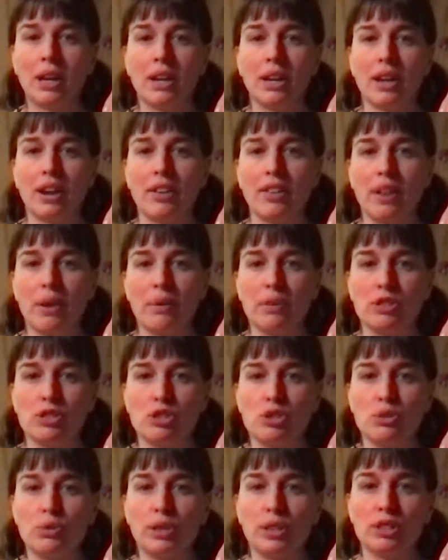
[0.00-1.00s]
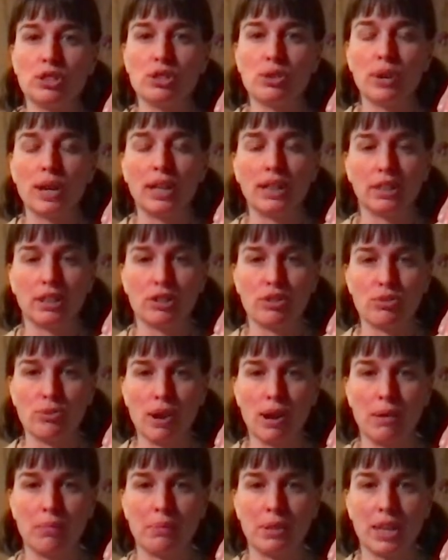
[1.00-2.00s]
and then as soon as you hit the
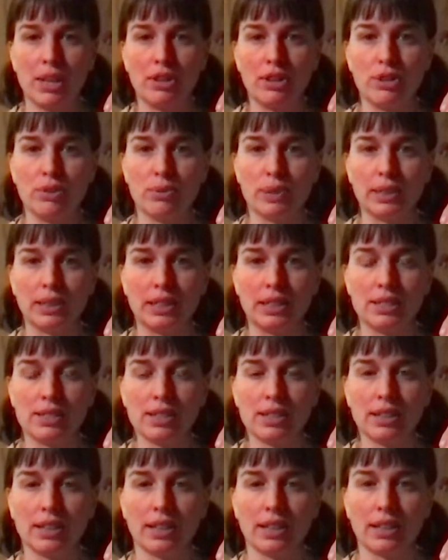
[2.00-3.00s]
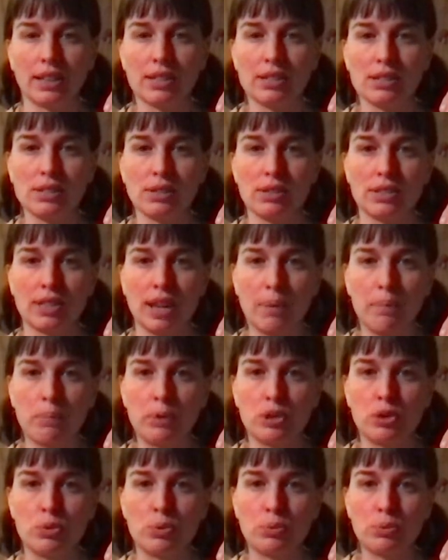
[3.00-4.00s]
drum, then you release it like this. So it's like
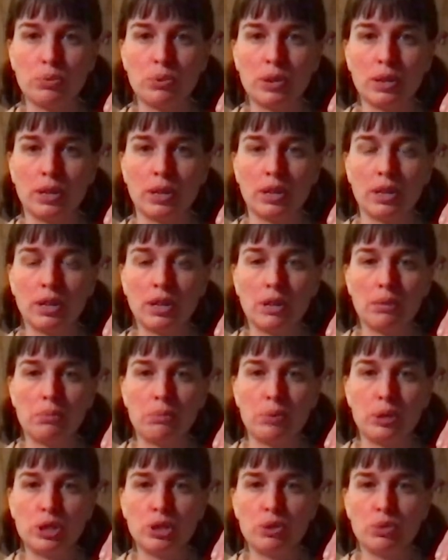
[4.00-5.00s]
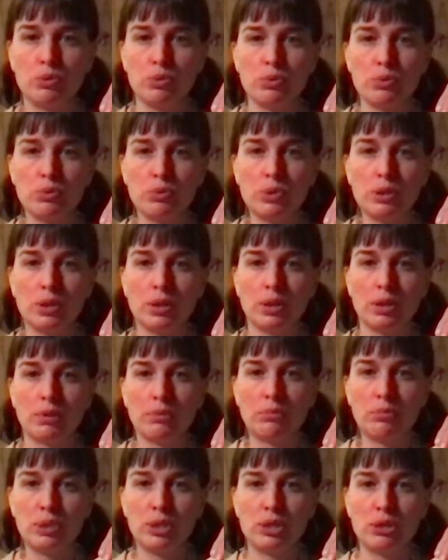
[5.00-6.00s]
push, push,
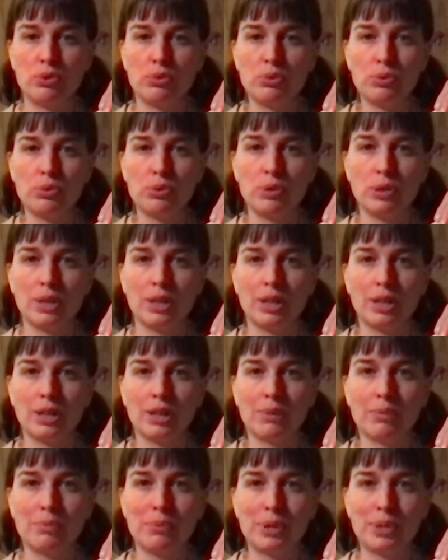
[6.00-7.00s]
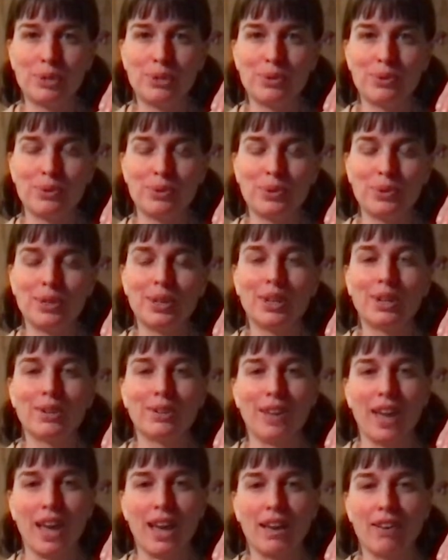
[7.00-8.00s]
push, push.
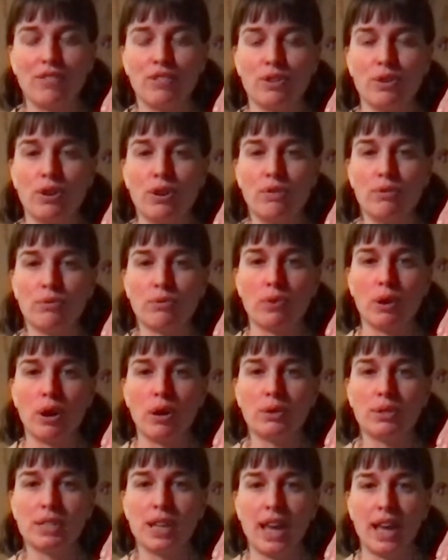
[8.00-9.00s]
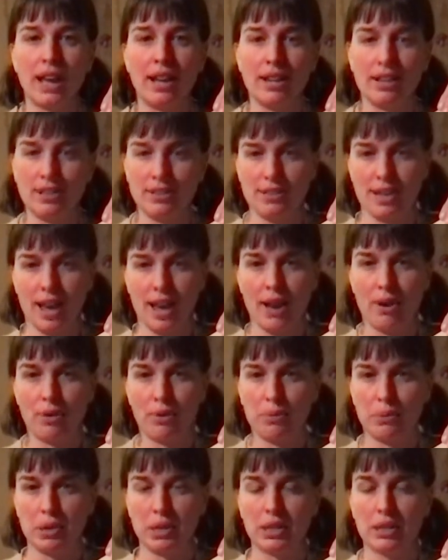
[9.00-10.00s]
Okay, if you rotate
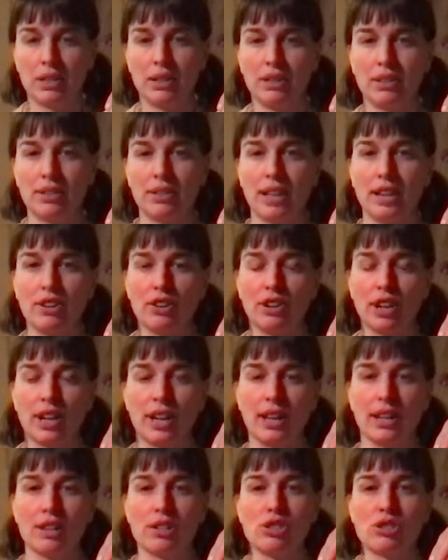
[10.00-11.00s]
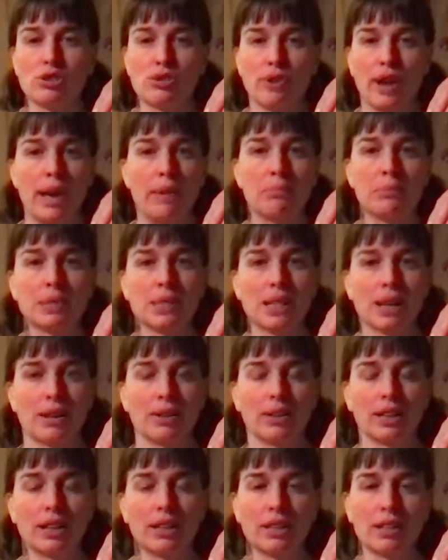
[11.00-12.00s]
downward, then you're going to get a scrape
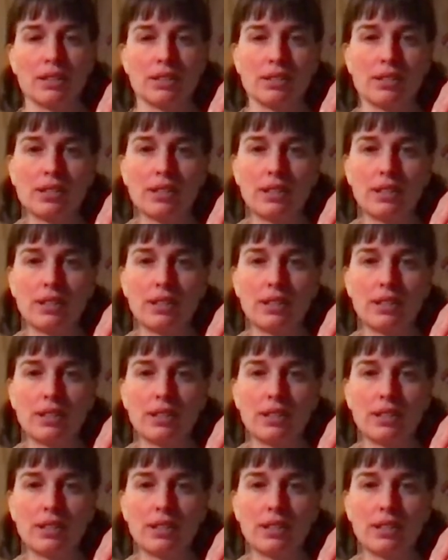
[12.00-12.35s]
sound like this.